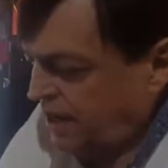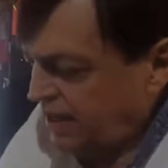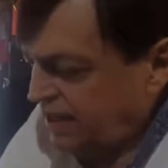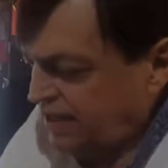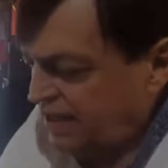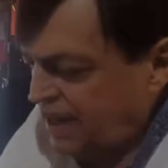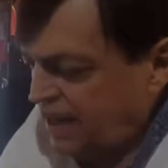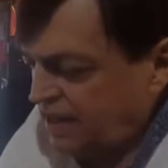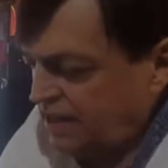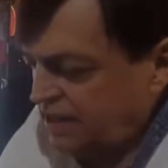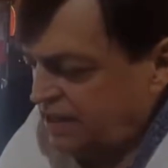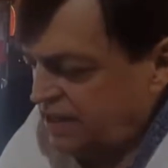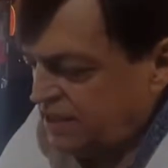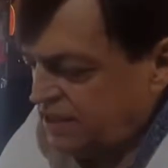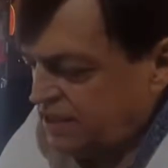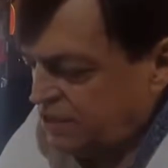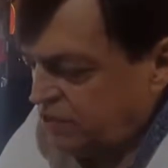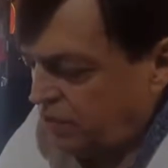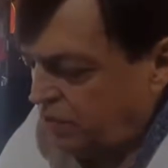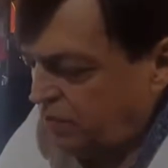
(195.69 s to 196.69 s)
Then
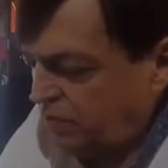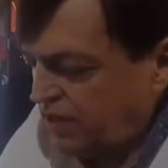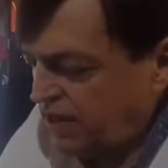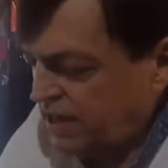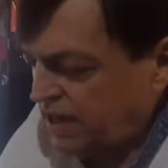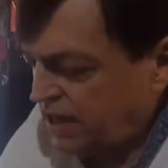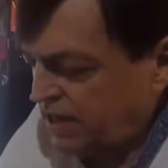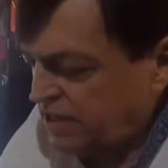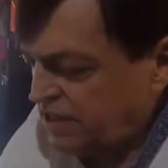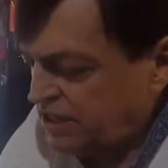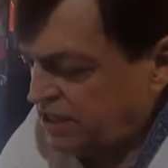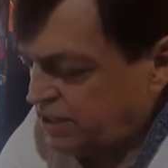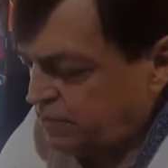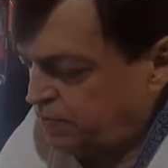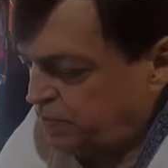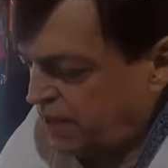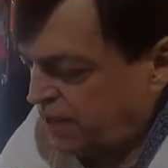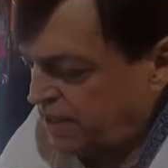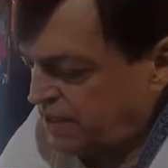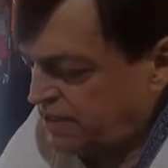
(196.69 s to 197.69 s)
dissolving and
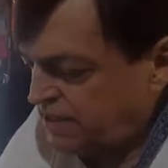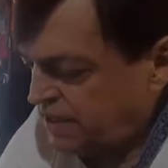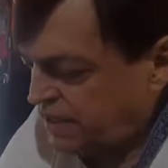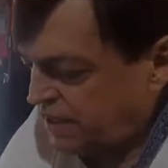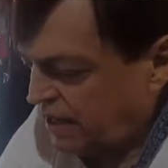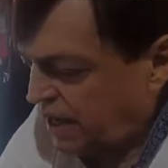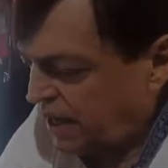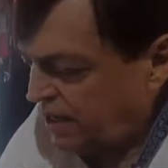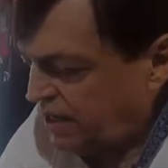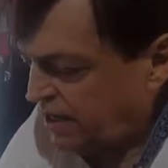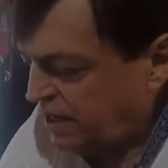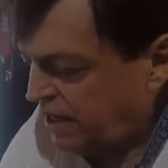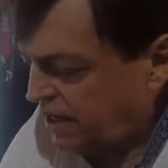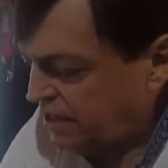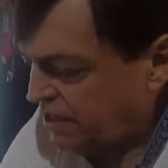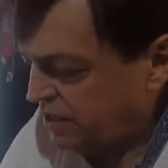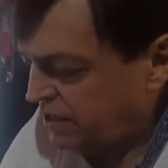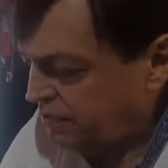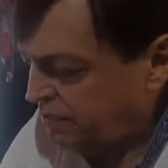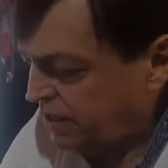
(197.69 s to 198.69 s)
dispersing
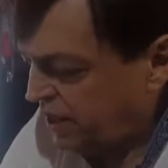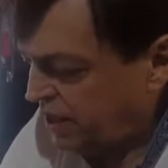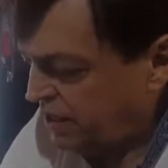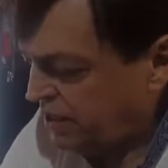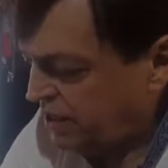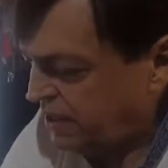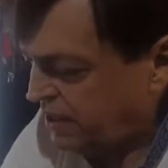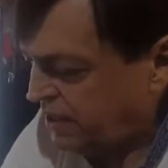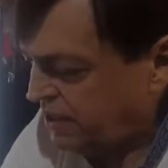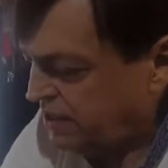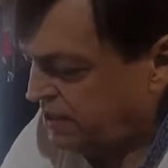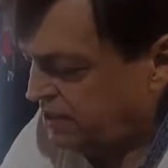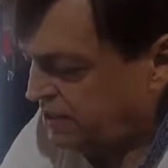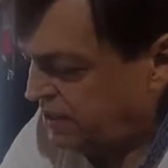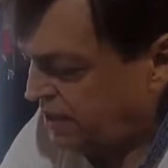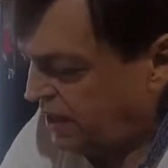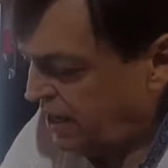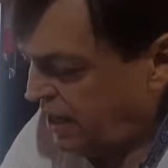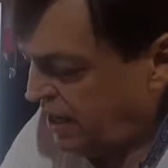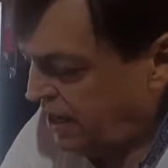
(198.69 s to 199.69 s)
unhealthy particles,